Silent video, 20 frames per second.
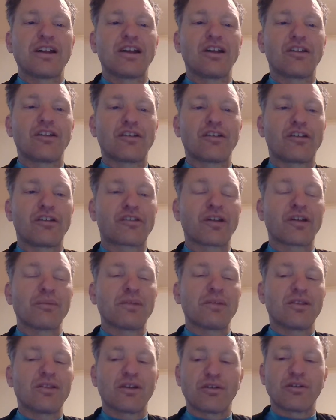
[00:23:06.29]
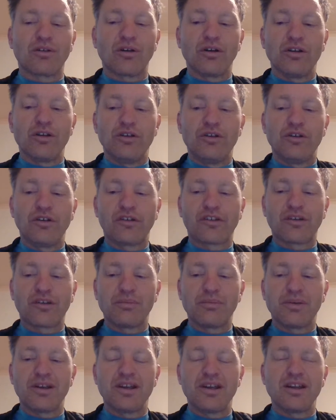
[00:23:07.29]
It's something that used to
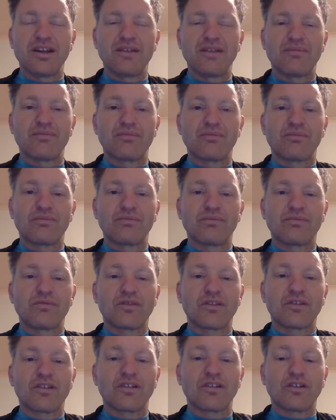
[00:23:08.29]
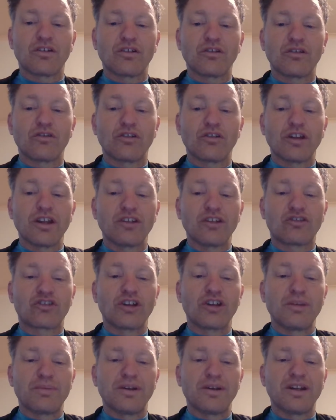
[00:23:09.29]
be
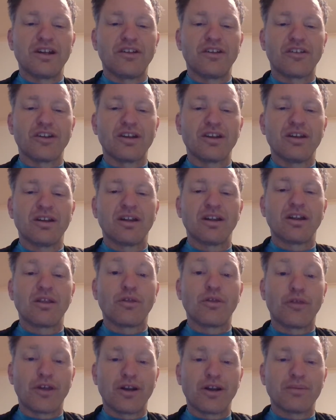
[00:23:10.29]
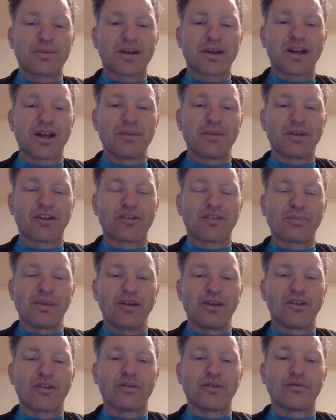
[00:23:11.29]
cheap and easy. Then it became
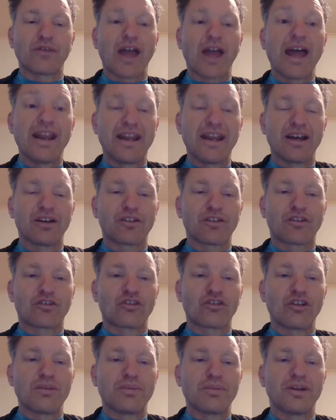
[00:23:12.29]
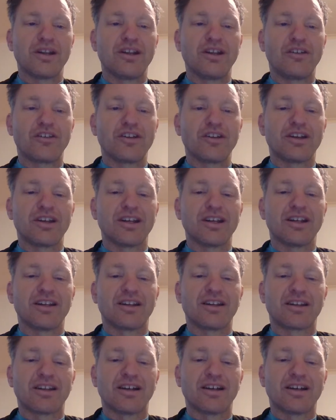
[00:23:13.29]
expensive, and now it's cheap and easy again.